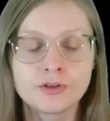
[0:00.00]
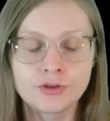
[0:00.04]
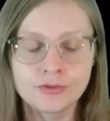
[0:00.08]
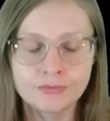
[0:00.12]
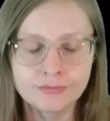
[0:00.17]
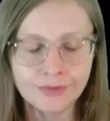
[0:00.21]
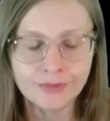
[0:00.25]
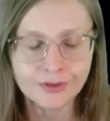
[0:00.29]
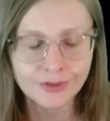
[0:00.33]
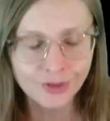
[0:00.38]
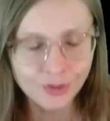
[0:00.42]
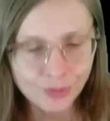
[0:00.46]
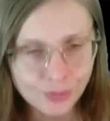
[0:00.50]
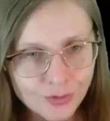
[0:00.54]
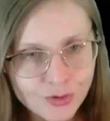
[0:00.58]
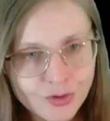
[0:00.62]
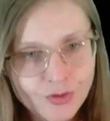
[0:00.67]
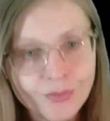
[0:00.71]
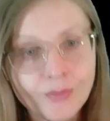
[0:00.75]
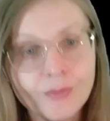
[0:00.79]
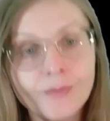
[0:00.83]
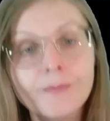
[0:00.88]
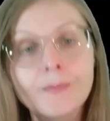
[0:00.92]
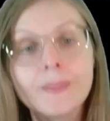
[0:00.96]

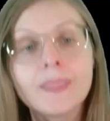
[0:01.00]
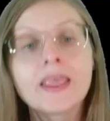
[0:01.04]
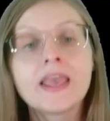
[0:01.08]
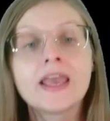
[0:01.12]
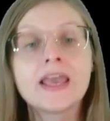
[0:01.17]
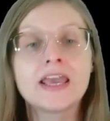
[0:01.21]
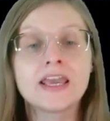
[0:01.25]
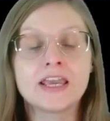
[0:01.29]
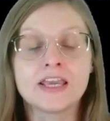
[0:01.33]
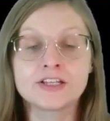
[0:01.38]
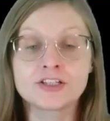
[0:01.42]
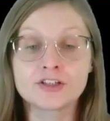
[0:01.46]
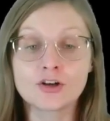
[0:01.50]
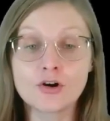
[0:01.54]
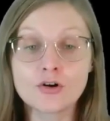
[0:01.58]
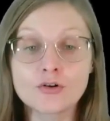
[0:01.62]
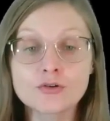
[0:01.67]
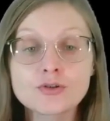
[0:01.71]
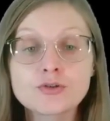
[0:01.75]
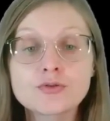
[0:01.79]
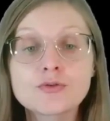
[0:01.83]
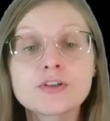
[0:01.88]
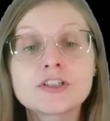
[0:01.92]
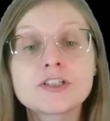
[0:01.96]
YouTube. It
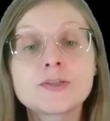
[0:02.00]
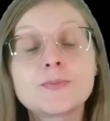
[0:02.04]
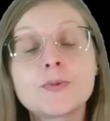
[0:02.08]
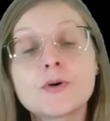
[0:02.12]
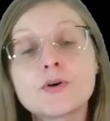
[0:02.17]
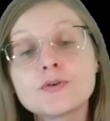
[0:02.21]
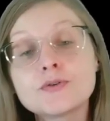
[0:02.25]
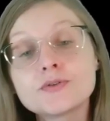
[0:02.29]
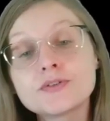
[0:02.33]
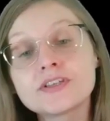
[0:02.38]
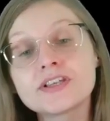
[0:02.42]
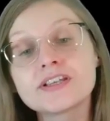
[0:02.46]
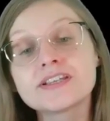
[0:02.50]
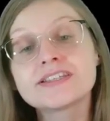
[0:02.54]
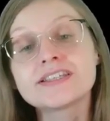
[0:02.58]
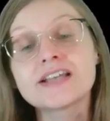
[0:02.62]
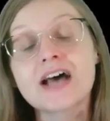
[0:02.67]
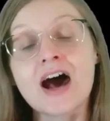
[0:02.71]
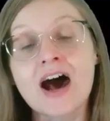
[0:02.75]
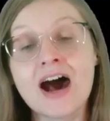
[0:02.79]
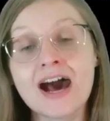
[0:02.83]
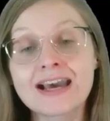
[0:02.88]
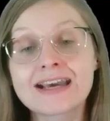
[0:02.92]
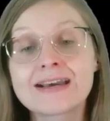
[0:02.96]
also exposes
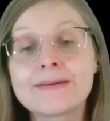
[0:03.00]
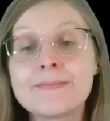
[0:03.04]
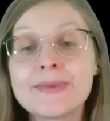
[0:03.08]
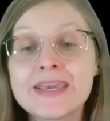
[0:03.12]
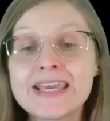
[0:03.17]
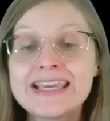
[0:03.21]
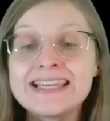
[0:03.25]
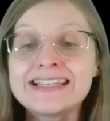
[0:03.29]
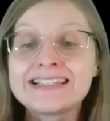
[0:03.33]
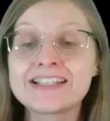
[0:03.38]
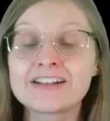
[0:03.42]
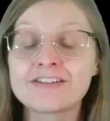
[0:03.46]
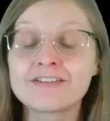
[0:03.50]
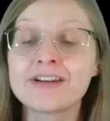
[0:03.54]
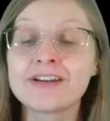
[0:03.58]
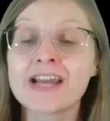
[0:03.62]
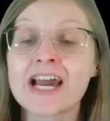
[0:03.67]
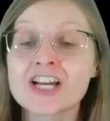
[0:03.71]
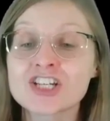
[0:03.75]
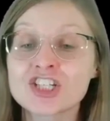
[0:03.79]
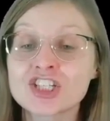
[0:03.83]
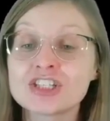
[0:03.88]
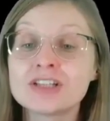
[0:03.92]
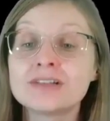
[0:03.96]
ACME
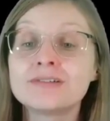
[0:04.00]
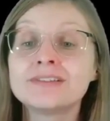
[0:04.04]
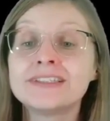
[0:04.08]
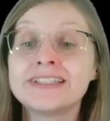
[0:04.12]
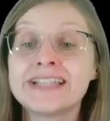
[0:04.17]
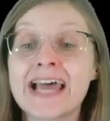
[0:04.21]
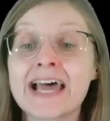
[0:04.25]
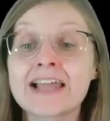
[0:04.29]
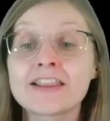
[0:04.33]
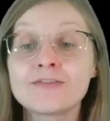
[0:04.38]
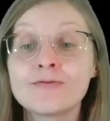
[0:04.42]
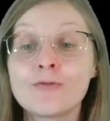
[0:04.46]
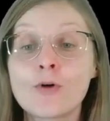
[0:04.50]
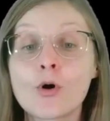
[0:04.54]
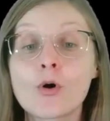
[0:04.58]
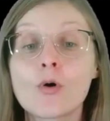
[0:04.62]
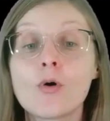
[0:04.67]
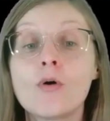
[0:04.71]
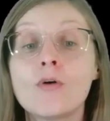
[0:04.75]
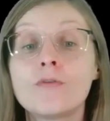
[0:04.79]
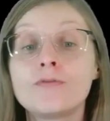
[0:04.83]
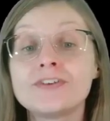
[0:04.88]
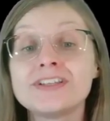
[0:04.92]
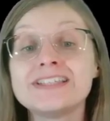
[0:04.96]
international
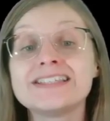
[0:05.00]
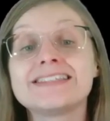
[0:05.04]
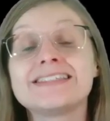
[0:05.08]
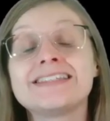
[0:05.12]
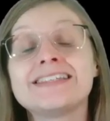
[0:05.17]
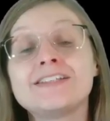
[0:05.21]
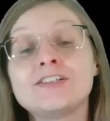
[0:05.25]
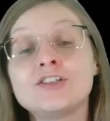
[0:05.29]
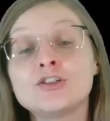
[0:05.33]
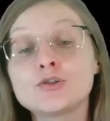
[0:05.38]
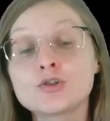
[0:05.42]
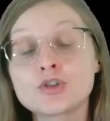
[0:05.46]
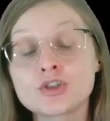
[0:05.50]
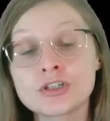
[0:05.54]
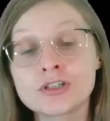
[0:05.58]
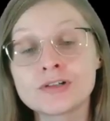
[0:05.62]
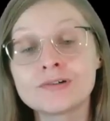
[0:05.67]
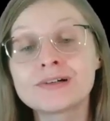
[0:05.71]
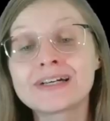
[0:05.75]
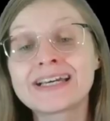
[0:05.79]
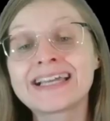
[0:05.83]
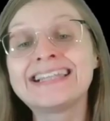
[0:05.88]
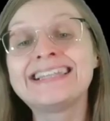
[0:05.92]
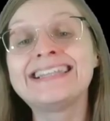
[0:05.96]
network of
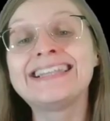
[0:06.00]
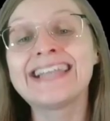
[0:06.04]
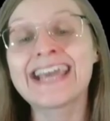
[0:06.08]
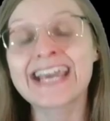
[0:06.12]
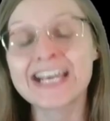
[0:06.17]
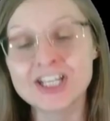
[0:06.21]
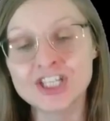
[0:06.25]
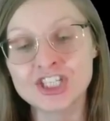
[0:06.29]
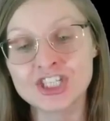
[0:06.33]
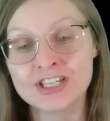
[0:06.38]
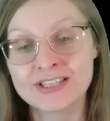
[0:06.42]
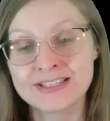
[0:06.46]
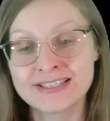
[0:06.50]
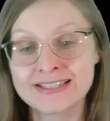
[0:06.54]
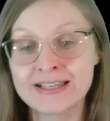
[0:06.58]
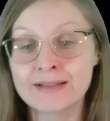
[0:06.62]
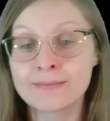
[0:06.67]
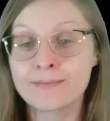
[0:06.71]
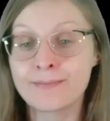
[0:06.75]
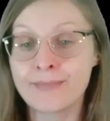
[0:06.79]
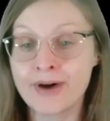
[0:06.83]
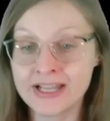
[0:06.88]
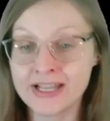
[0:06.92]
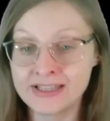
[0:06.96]
institutional connections
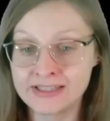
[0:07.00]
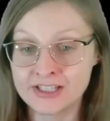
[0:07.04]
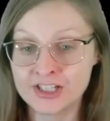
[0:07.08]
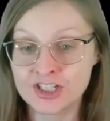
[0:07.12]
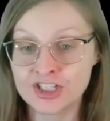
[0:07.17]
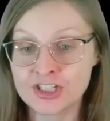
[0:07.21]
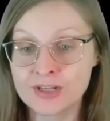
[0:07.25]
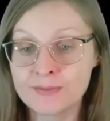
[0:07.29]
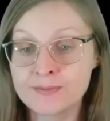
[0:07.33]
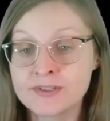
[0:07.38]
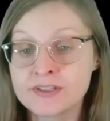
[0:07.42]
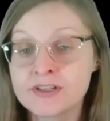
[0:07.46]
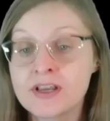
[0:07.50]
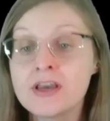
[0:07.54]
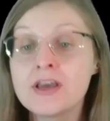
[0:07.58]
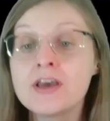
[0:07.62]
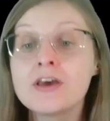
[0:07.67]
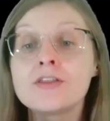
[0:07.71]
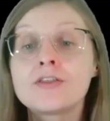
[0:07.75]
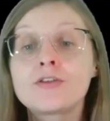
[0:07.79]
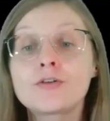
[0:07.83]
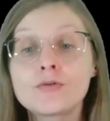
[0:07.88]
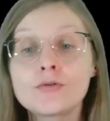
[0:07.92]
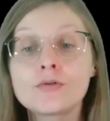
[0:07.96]
and partnerships
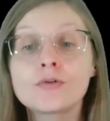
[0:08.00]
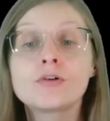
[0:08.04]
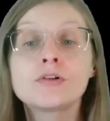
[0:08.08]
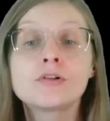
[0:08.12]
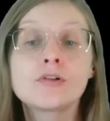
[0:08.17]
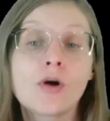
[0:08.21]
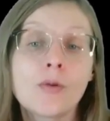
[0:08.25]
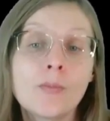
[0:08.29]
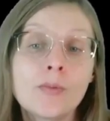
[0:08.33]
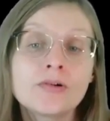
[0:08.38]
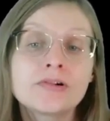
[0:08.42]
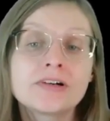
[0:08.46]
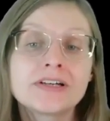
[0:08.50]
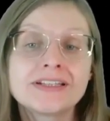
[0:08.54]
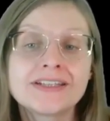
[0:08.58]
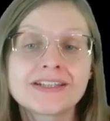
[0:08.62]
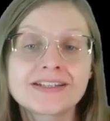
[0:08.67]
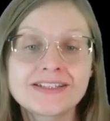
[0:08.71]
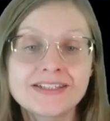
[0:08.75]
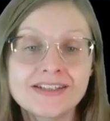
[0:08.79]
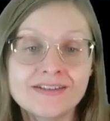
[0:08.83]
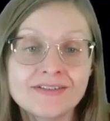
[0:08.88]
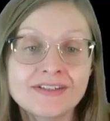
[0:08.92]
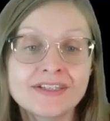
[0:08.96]
through global
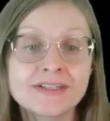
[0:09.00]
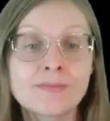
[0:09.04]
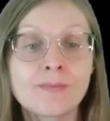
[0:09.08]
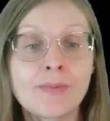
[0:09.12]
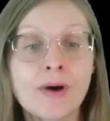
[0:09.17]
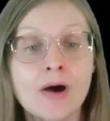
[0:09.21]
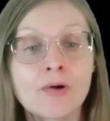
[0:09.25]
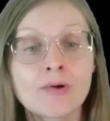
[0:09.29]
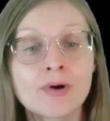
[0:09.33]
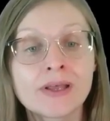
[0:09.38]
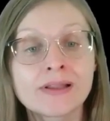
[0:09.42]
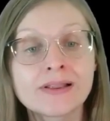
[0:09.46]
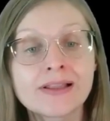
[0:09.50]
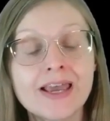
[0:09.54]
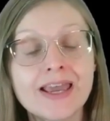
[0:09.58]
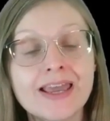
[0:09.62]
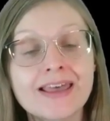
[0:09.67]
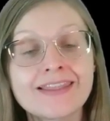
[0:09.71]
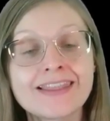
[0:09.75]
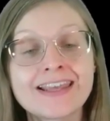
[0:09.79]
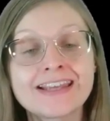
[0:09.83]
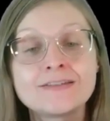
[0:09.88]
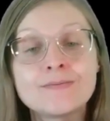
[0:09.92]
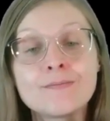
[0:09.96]
connectivity power
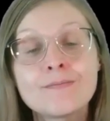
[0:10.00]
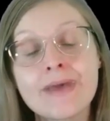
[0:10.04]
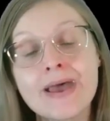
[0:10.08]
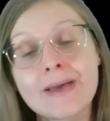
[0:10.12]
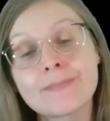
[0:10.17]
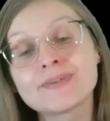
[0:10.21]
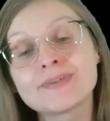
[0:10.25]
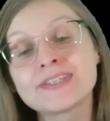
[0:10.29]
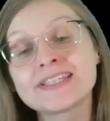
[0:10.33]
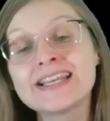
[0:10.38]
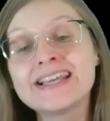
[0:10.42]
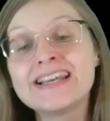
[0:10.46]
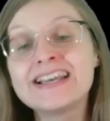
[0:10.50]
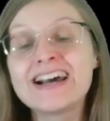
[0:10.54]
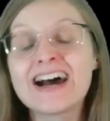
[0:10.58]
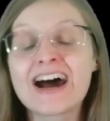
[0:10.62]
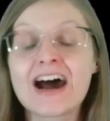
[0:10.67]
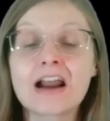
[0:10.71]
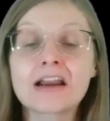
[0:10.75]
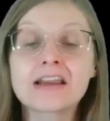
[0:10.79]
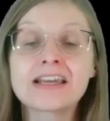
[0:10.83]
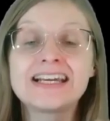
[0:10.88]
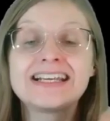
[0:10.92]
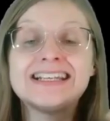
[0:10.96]
layer that maps
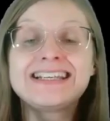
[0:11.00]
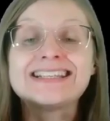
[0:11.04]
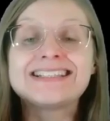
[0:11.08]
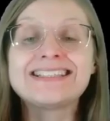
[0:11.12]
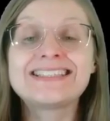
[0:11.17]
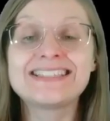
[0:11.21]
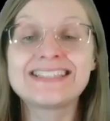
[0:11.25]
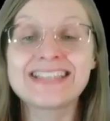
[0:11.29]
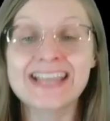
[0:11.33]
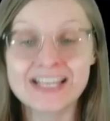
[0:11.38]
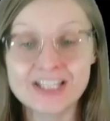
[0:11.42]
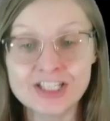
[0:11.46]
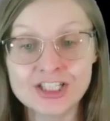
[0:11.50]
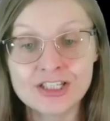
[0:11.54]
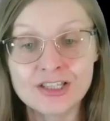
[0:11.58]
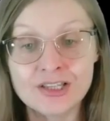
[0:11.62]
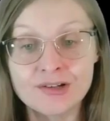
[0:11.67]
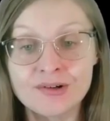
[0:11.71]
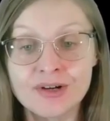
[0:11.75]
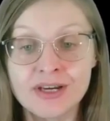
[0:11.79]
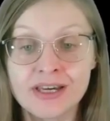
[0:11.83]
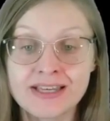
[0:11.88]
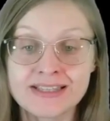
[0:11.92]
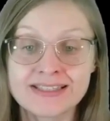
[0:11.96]

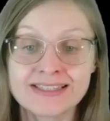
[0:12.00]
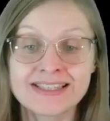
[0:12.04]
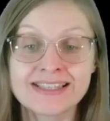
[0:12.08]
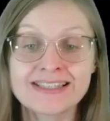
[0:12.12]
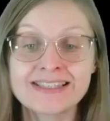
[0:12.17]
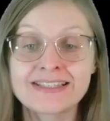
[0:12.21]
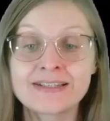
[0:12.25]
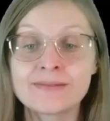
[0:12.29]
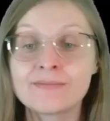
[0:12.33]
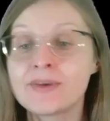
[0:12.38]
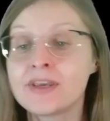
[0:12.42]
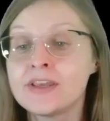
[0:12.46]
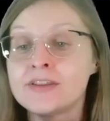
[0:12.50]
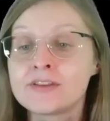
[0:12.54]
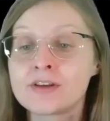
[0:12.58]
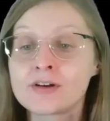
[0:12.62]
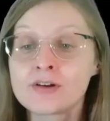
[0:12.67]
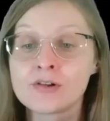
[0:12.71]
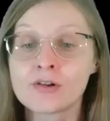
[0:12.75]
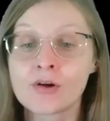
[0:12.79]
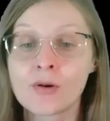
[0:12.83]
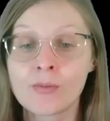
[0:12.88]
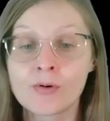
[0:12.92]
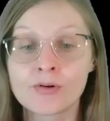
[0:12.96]
organizational ecosystem in the
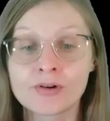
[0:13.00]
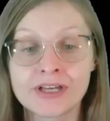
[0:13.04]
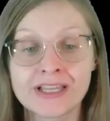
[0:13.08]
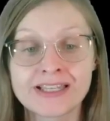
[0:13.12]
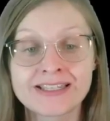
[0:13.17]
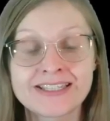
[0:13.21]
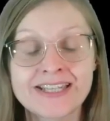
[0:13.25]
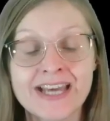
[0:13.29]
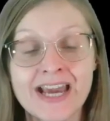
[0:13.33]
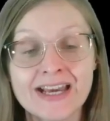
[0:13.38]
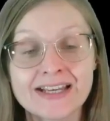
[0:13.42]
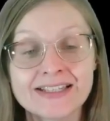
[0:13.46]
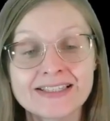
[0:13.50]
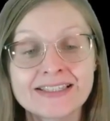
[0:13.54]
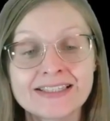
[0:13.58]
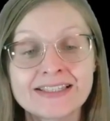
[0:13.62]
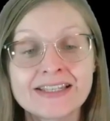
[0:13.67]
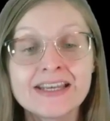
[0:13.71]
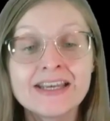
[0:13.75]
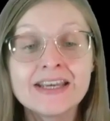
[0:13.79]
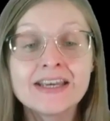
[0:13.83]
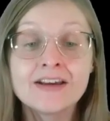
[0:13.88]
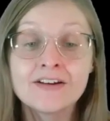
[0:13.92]
global context.